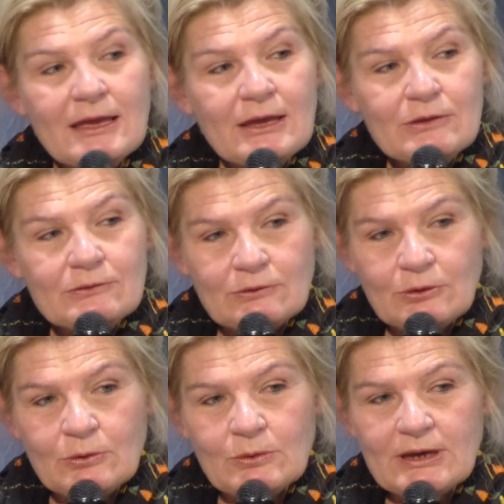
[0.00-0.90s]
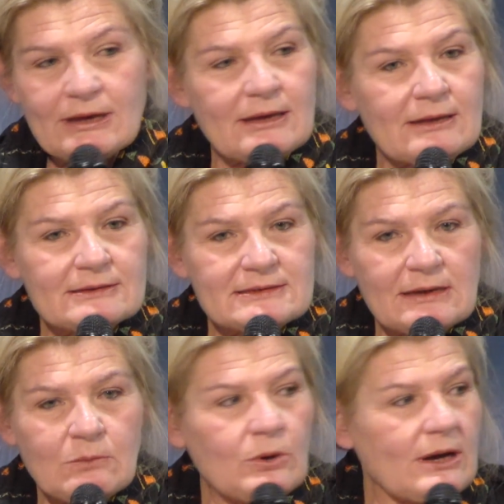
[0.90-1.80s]
So
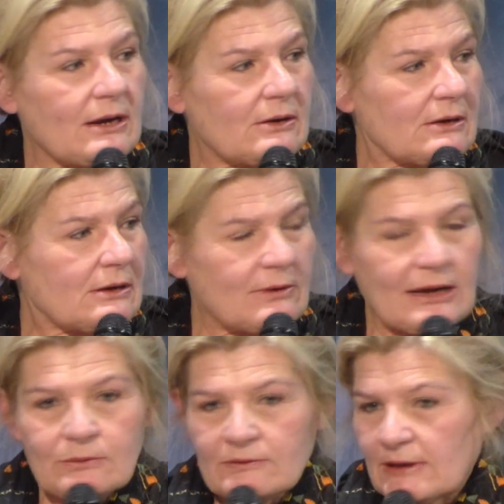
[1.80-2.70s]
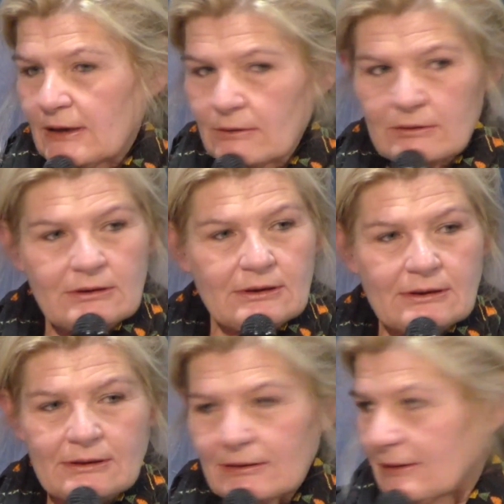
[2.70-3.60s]
somewhere around
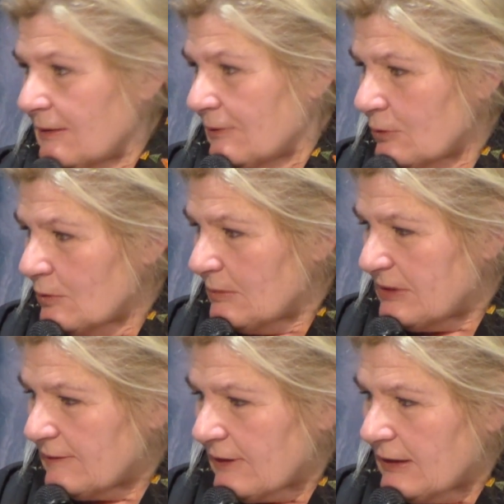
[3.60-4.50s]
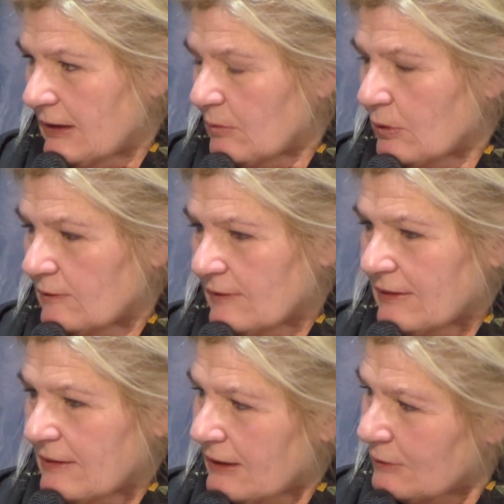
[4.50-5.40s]
here you will be signing books, and
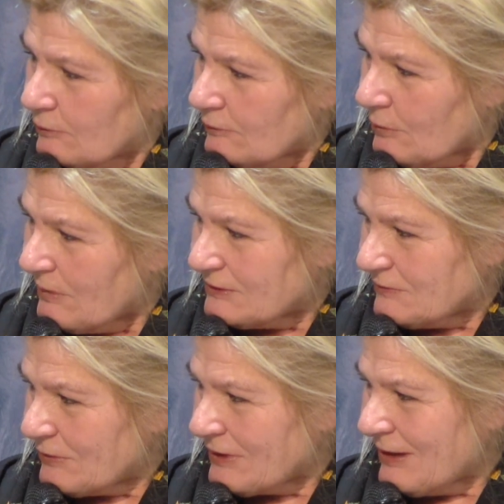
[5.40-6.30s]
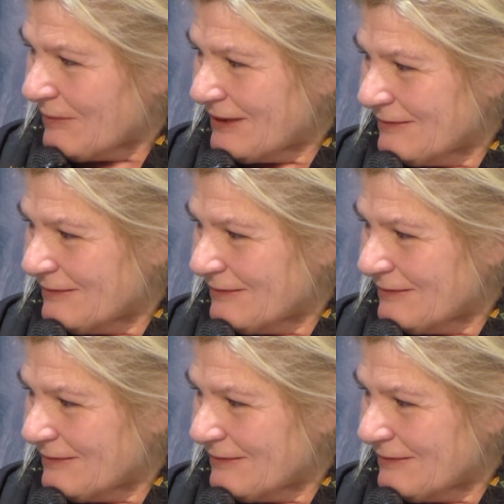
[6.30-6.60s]
thank you so much for coming.